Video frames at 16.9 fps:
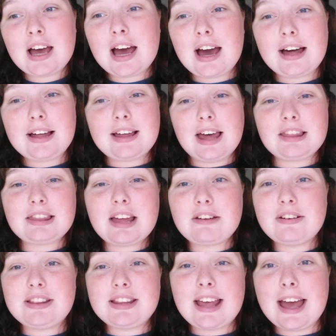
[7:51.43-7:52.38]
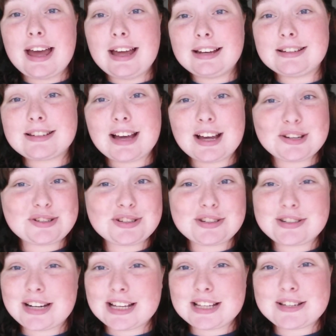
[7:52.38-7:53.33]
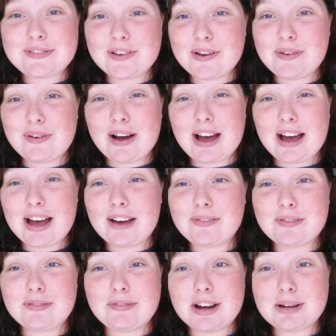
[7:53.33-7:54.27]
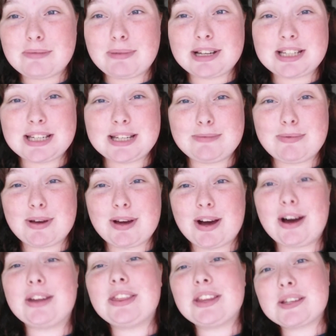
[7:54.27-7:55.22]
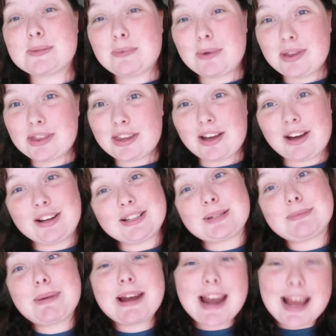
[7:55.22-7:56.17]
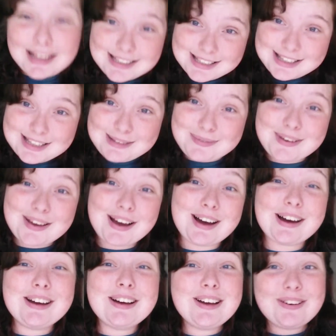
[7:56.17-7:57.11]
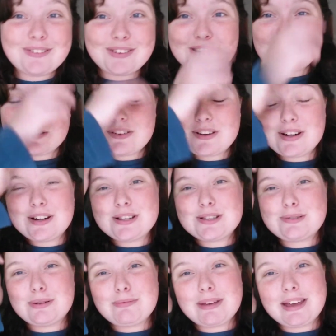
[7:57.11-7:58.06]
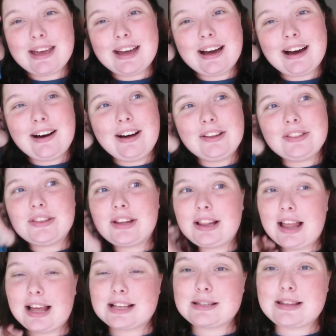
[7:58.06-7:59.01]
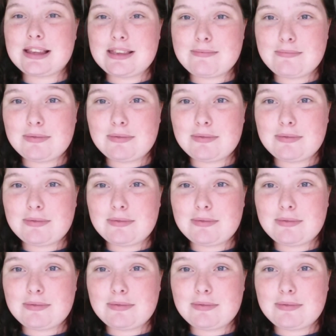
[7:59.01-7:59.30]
I'll get there in the end. I'll just transfer what I haven't read on my TBR this month onto my next TBR, which of course will be on the last